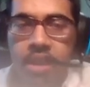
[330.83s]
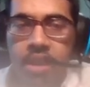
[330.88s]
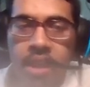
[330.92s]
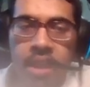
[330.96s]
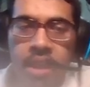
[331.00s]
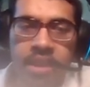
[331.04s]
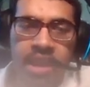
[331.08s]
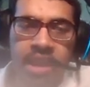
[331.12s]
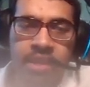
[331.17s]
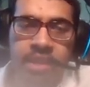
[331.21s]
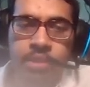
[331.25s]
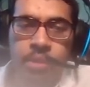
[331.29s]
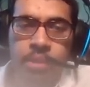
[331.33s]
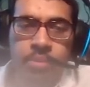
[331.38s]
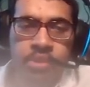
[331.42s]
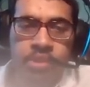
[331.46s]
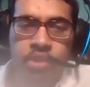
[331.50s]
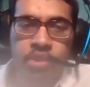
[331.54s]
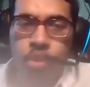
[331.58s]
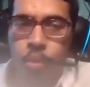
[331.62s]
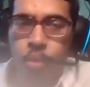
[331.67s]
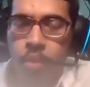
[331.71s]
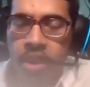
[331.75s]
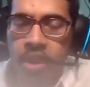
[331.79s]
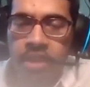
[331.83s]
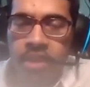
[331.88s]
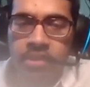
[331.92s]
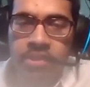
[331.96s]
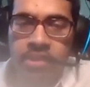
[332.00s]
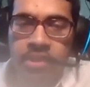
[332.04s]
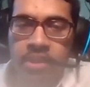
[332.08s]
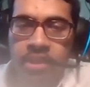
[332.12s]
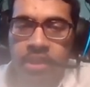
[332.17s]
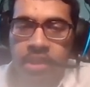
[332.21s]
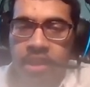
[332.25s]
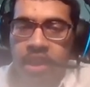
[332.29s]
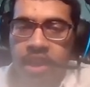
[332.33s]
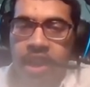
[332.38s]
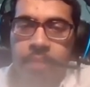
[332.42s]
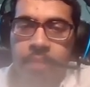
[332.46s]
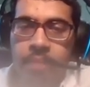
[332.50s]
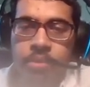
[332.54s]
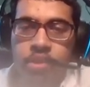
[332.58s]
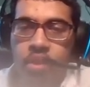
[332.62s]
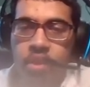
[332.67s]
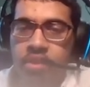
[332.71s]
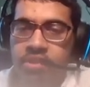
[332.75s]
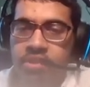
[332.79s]
Next up is Kuwait. I'm
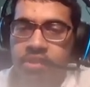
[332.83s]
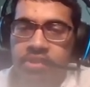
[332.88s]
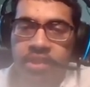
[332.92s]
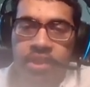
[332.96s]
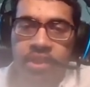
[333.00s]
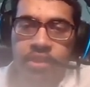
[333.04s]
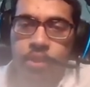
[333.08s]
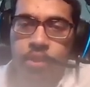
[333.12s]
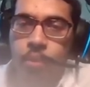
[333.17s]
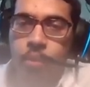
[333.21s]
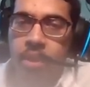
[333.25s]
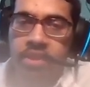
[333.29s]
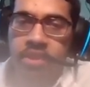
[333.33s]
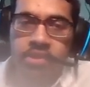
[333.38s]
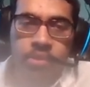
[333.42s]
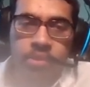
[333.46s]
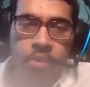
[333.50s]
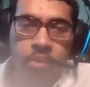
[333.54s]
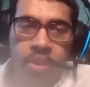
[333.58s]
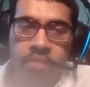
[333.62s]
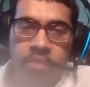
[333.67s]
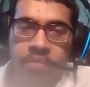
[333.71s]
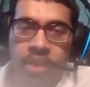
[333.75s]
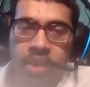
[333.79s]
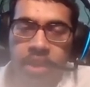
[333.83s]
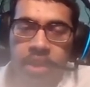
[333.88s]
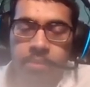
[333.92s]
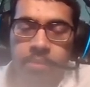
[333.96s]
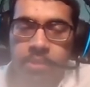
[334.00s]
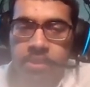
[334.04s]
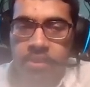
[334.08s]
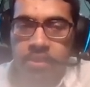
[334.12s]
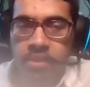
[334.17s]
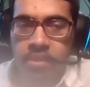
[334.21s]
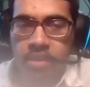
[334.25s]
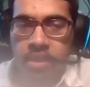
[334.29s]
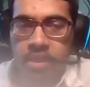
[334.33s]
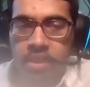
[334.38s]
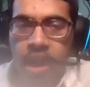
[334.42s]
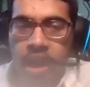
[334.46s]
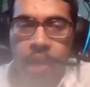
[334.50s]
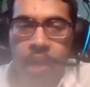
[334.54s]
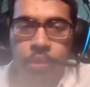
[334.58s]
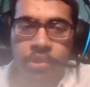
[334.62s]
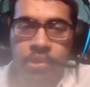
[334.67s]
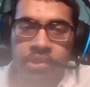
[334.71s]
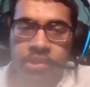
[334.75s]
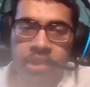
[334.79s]
sorry to say Kuwait is going to vibes. I
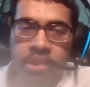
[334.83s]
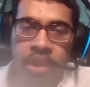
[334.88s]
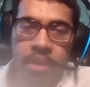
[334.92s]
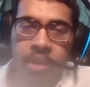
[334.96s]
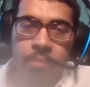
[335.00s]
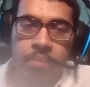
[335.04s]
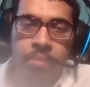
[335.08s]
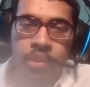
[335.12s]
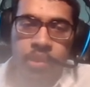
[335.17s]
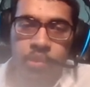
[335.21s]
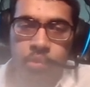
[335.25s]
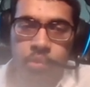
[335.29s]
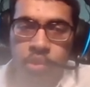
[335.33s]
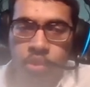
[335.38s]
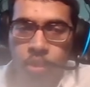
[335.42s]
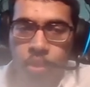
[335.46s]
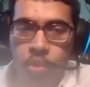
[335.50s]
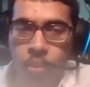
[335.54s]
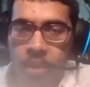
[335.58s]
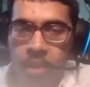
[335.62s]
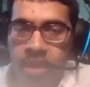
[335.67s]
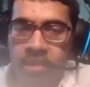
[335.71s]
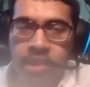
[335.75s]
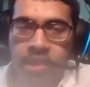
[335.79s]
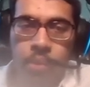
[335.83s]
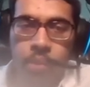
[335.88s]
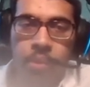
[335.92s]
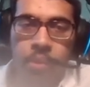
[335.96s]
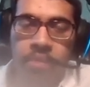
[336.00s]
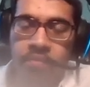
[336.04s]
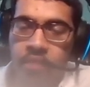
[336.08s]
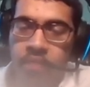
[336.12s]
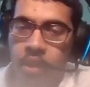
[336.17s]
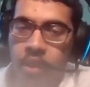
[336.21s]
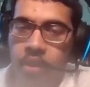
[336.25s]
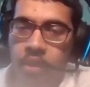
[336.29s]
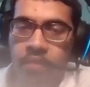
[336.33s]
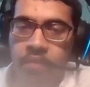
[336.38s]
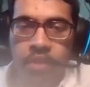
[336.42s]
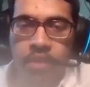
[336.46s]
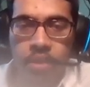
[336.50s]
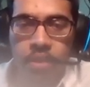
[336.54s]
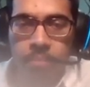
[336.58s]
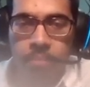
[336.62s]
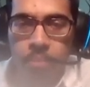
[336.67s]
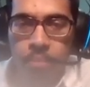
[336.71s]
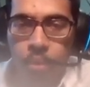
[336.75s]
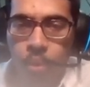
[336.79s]
was not impressed with Kuwait. They were very,
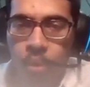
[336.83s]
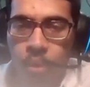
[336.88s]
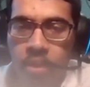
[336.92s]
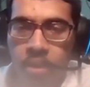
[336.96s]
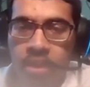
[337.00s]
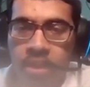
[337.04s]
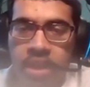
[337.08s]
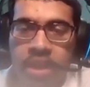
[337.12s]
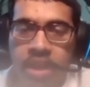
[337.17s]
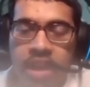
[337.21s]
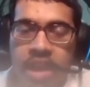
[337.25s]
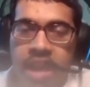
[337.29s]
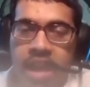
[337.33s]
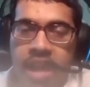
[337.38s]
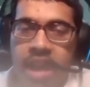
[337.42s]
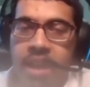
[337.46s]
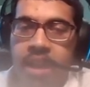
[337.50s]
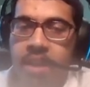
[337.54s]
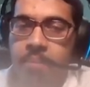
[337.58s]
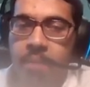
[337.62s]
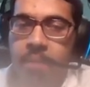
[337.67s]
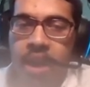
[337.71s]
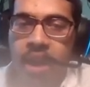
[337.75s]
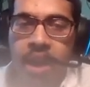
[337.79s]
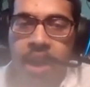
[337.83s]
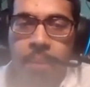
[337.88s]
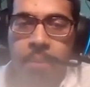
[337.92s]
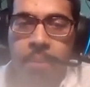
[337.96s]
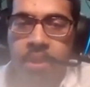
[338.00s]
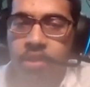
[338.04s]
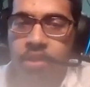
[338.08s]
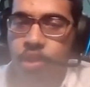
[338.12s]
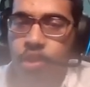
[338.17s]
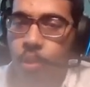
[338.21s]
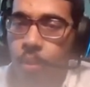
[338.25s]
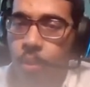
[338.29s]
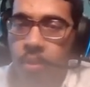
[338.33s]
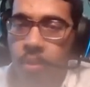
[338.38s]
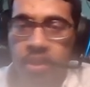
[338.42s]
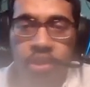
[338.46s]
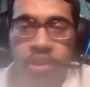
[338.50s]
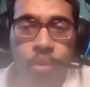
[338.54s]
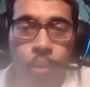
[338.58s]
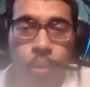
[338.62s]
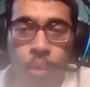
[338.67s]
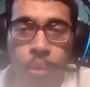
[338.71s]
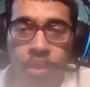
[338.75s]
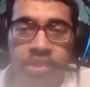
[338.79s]
very poor. And in my opinion, they were one of
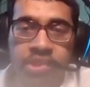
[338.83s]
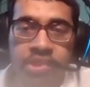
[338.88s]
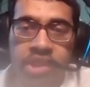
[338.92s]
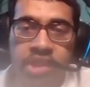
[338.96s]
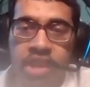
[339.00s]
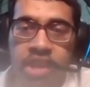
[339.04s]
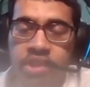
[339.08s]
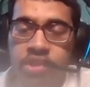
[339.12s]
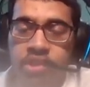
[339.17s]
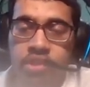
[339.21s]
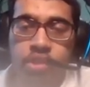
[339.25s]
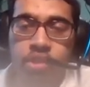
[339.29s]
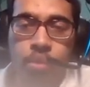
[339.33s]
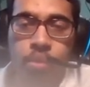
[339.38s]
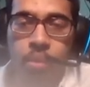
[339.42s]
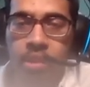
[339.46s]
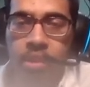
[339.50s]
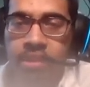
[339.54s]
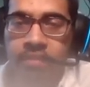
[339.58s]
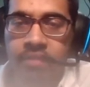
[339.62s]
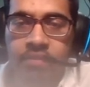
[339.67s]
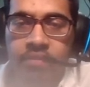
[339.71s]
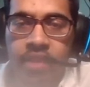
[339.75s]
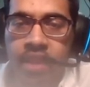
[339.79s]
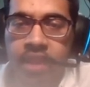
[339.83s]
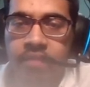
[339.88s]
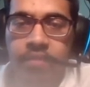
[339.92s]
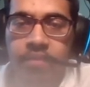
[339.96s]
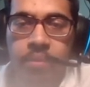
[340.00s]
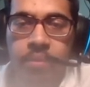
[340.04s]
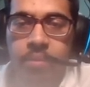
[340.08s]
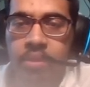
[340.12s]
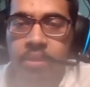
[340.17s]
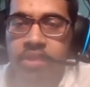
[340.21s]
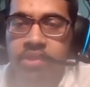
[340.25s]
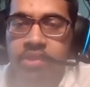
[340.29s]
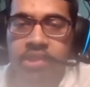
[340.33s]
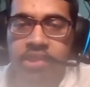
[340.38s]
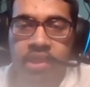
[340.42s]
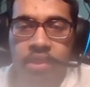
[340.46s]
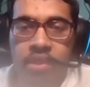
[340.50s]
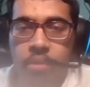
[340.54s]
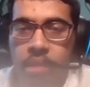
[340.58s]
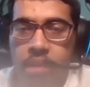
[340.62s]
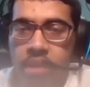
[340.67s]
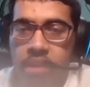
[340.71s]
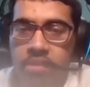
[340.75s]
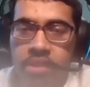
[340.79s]
the worst nations to qualify from the second
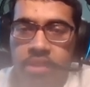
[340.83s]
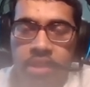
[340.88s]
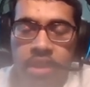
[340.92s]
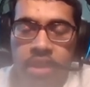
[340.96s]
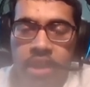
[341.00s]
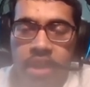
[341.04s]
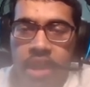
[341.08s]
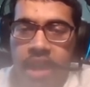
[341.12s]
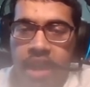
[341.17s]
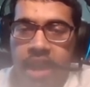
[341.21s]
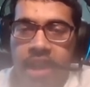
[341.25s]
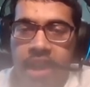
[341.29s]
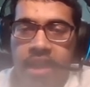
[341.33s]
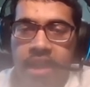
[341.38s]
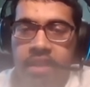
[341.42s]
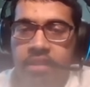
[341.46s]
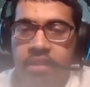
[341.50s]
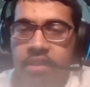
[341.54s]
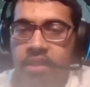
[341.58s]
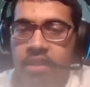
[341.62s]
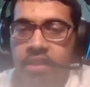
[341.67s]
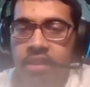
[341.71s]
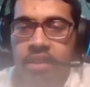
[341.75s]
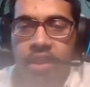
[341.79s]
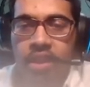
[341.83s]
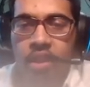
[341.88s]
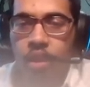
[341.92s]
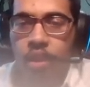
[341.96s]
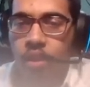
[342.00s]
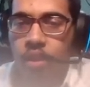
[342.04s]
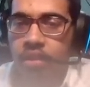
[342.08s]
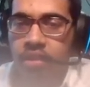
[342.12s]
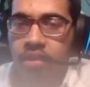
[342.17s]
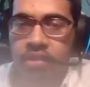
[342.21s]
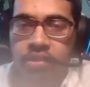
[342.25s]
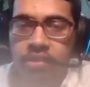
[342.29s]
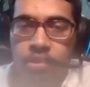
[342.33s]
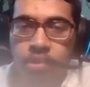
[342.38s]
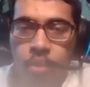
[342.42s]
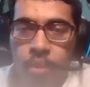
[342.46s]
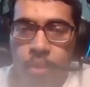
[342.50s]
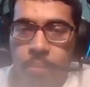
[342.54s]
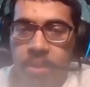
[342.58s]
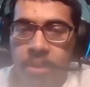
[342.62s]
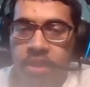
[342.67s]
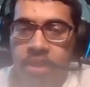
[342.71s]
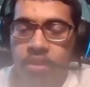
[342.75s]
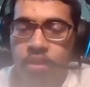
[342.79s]
round. And they hardly scored
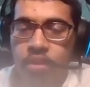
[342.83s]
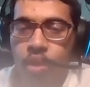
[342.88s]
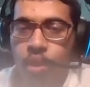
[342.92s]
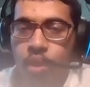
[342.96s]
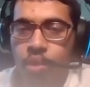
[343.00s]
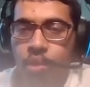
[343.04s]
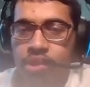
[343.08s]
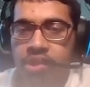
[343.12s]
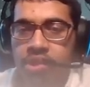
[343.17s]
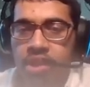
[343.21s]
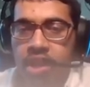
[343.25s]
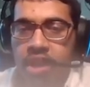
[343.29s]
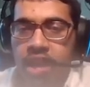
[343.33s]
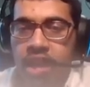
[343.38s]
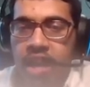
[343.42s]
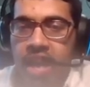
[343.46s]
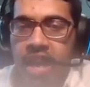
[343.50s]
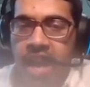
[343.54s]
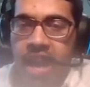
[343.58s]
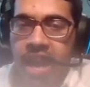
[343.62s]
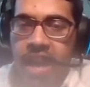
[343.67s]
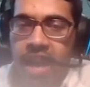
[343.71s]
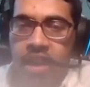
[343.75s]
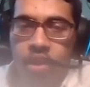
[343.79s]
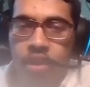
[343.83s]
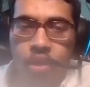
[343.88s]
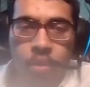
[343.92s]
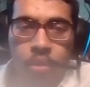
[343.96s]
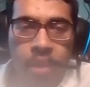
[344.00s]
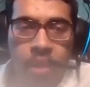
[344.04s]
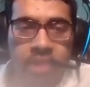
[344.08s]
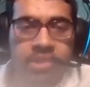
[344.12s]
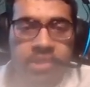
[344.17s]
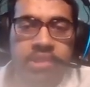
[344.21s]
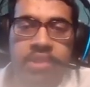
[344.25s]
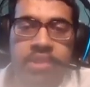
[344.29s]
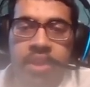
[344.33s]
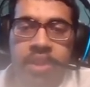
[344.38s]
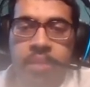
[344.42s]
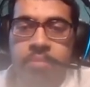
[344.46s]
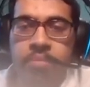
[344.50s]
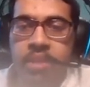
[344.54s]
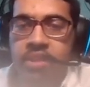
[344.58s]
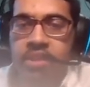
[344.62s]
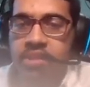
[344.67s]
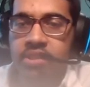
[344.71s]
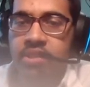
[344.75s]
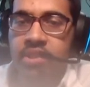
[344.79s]
many goals. And congrats to them.
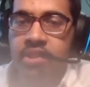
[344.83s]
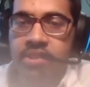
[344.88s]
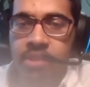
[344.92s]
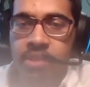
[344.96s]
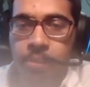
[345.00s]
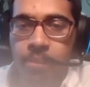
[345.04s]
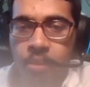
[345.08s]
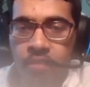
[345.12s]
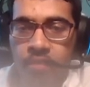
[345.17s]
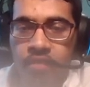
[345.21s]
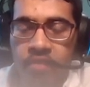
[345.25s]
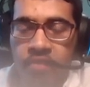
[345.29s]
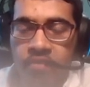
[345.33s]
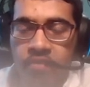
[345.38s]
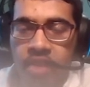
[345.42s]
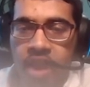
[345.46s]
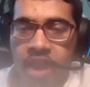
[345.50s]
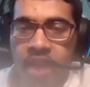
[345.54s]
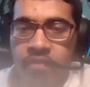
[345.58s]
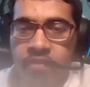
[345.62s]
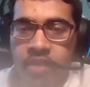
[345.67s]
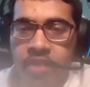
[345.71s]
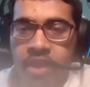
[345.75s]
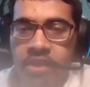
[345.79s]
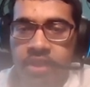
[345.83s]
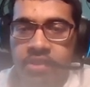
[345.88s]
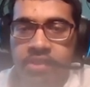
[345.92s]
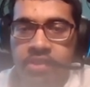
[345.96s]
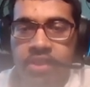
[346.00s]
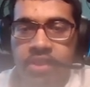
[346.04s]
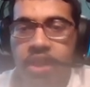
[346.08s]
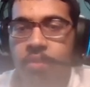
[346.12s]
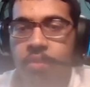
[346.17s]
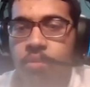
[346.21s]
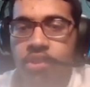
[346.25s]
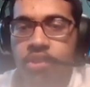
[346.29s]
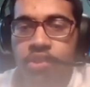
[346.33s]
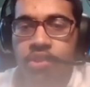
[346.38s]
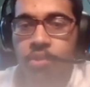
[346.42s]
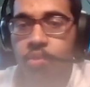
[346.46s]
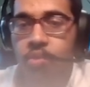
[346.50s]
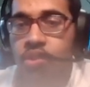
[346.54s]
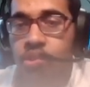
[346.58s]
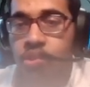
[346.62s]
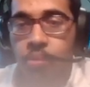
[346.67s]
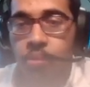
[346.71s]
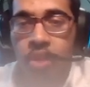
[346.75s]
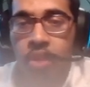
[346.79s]
They did the double over Afghanistan, which is the
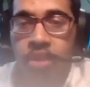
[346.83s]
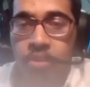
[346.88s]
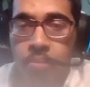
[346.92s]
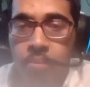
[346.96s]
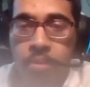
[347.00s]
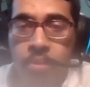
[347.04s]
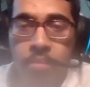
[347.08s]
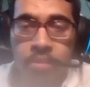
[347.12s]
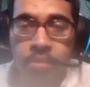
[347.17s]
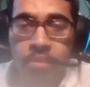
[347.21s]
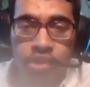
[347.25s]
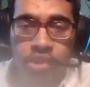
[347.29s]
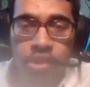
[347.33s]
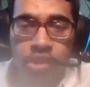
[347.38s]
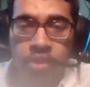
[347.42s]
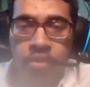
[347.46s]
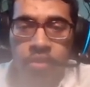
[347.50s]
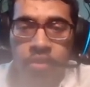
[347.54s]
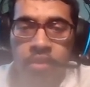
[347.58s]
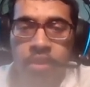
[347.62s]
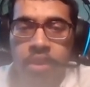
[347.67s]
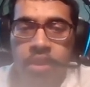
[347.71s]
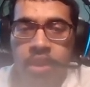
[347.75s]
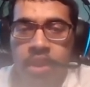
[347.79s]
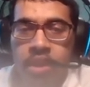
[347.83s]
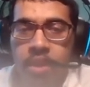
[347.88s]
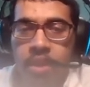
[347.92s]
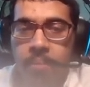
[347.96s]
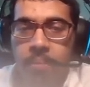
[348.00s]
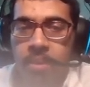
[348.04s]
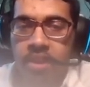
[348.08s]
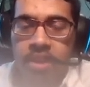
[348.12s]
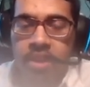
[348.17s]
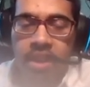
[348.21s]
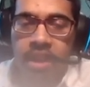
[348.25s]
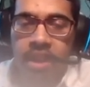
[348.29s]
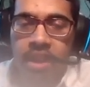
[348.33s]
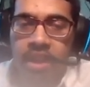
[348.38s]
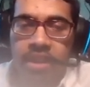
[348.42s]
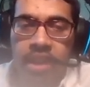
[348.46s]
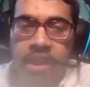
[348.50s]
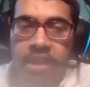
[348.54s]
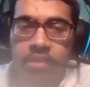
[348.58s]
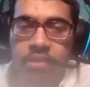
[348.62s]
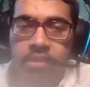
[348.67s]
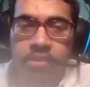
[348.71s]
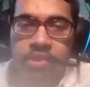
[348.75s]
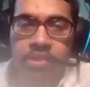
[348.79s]
reason why they're pretty much here. But yeah, I,
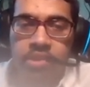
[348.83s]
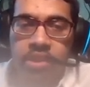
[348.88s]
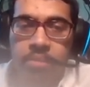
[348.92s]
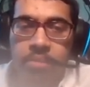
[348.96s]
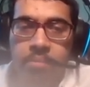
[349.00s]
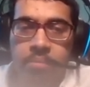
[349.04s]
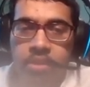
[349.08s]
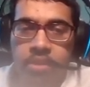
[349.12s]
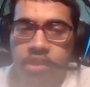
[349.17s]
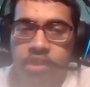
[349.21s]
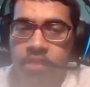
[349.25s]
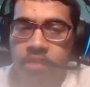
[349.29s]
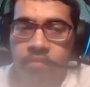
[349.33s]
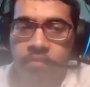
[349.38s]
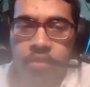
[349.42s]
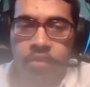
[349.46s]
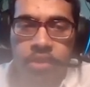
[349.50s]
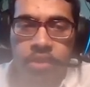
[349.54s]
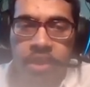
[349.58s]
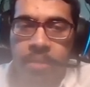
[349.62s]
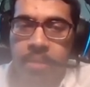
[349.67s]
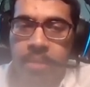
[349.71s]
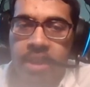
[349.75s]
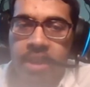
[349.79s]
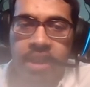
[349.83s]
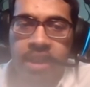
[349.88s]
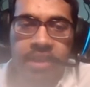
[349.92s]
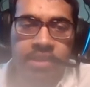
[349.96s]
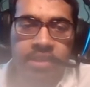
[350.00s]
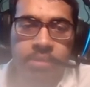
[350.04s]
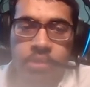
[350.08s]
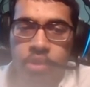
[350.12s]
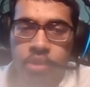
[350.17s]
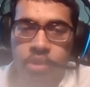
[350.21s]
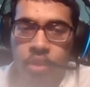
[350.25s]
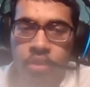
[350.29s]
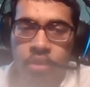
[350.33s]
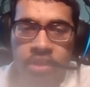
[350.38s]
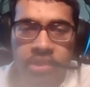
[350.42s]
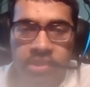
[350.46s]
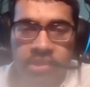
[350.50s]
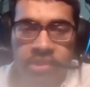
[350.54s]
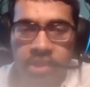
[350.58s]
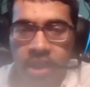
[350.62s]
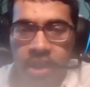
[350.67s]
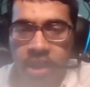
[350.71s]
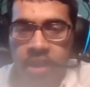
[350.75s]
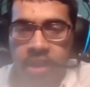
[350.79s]
I don't see much for them. And next up is
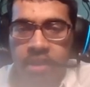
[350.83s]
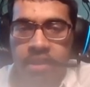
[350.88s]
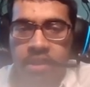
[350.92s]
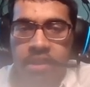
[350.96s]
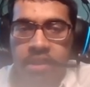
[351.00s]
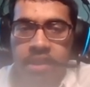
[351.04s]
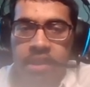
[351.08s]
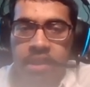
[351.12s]
Kyrgyzstan.